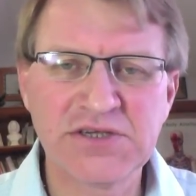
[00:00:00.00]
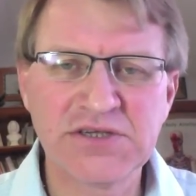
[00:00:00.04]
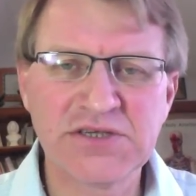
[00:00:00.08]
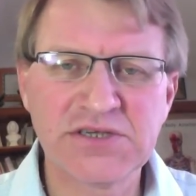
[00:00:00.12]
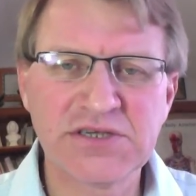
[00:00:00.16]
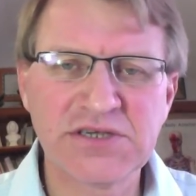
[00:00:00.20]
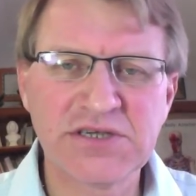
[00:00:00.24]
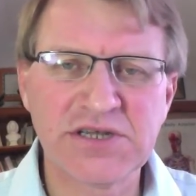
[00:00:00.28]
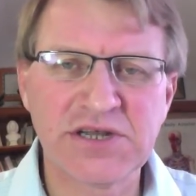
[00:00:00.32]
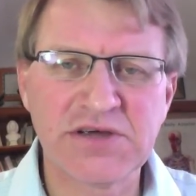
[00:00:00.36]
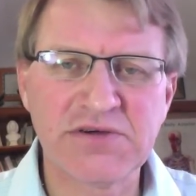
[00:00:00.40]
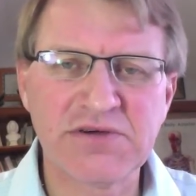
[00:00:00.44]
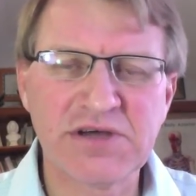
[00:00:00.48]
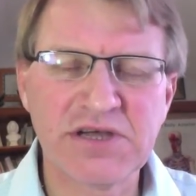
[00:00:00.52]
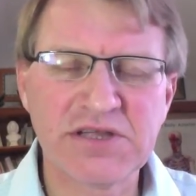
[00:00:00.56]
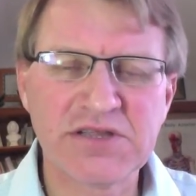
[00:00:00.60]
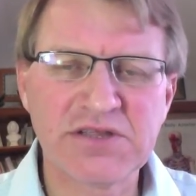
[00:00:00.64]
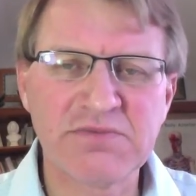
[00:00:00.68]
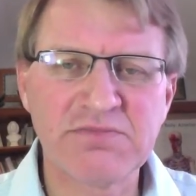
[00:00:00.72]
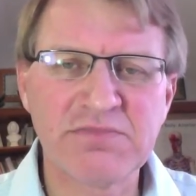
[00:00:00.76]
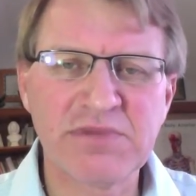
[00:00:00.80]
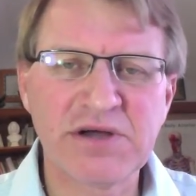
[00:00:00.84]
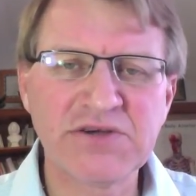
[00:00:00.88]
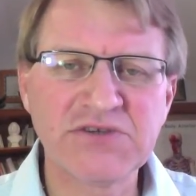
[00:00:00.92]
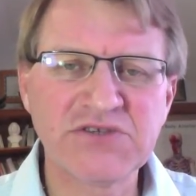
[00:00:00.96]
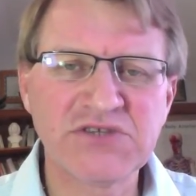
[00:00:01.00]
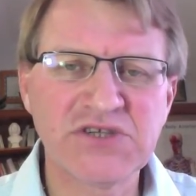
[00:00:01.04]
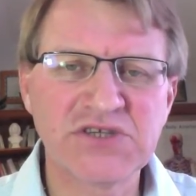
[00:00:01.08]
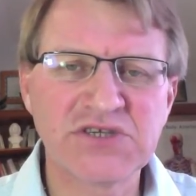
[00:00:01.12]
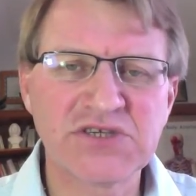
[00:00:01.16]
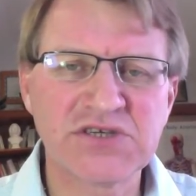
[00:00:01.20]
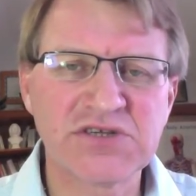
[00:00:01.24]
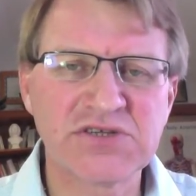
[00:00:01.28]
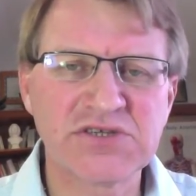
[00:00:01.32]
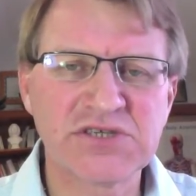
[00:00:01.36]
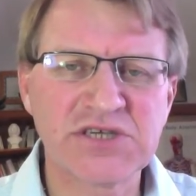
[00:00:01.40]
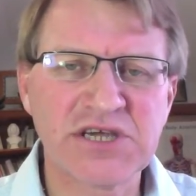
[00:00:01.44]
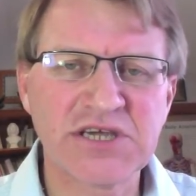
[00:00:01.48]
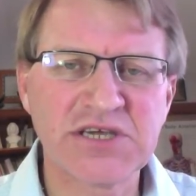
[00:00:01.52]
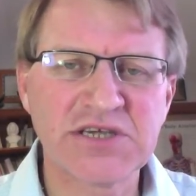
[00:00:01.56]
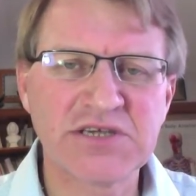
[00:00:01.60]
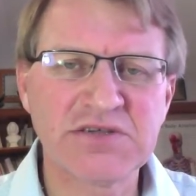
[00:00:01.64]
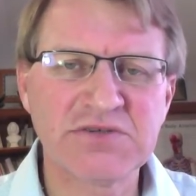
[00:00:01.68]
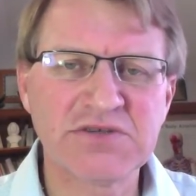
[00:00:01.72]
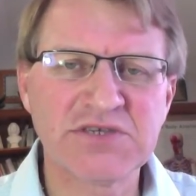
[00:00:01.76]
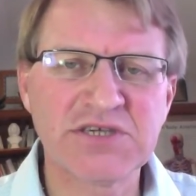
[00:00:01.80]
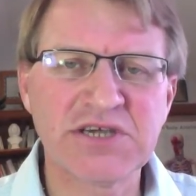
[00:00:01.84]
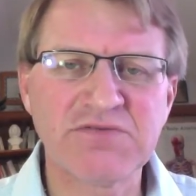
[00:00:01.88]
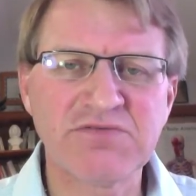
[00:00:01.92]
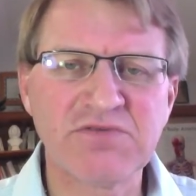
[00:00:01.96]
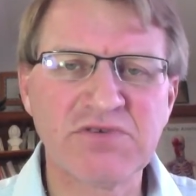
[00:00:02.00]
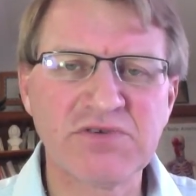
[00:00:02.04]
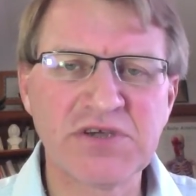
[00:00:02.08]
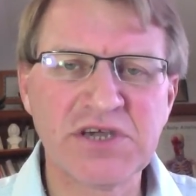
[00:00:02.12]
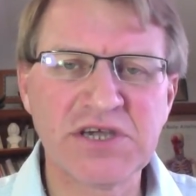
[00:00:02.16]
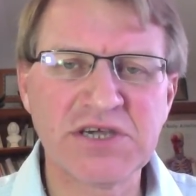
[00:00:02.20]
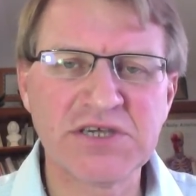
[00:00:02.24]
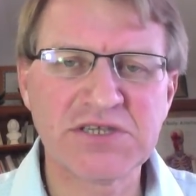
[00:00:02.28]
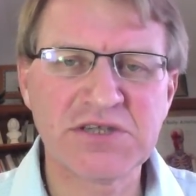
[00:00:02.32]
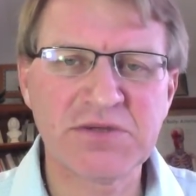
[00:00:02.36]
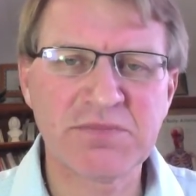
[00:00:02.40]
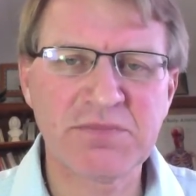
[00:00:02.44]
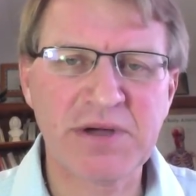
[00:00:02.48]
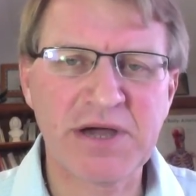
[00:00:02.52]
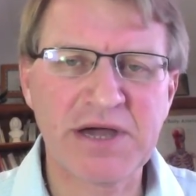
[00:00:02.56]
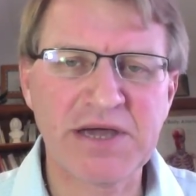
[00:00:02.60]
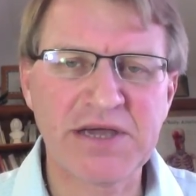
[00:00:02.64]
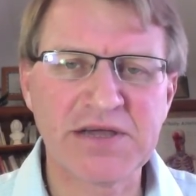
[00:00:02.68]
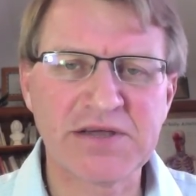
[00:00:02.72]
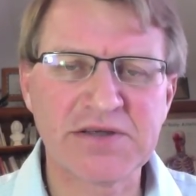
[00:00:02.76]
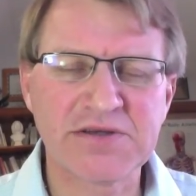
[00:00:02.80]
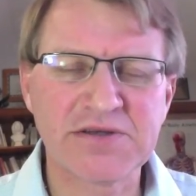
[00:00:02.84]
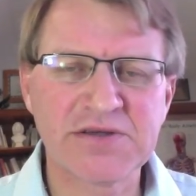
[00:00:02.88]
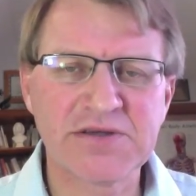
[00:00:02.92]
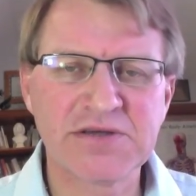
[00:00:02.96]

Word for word: You know, at the most, it's going to take several years to pay it